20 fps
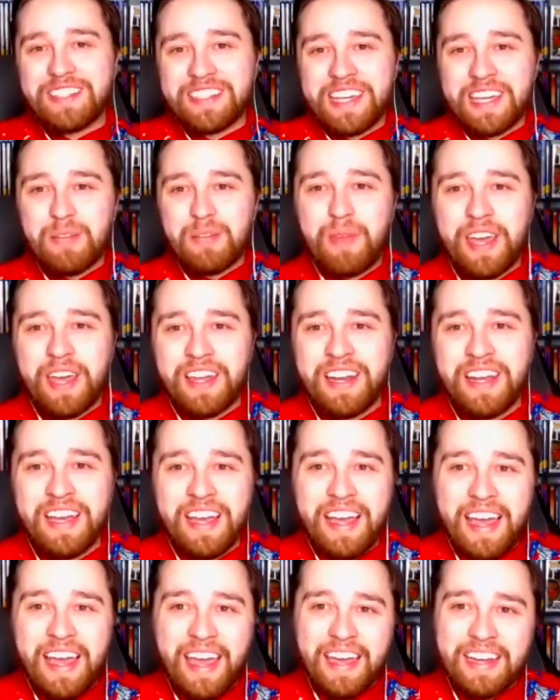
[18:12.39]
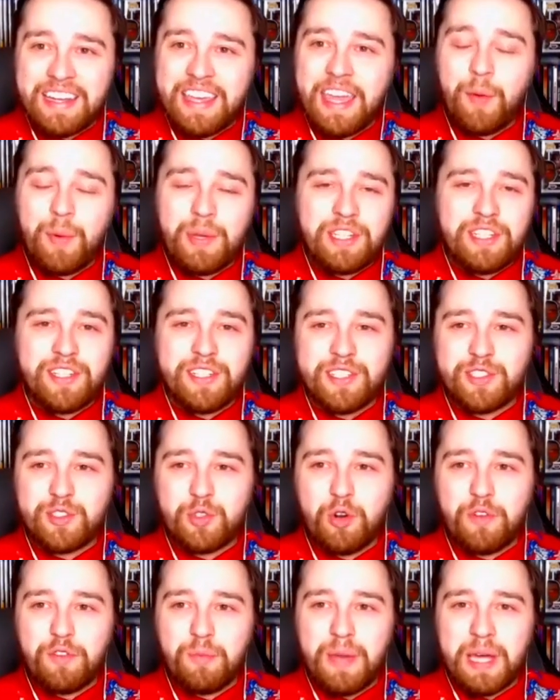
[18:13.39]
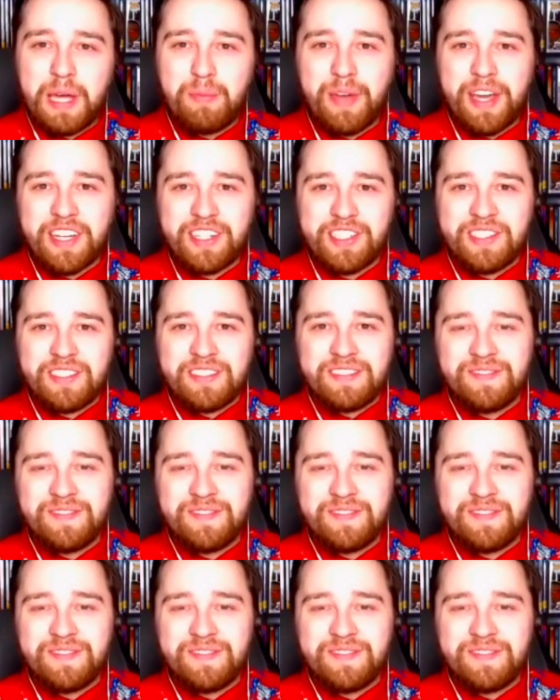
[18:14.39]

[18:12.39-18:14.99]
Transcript: again, man, and can't All wait right. to hear your score for Bad Batch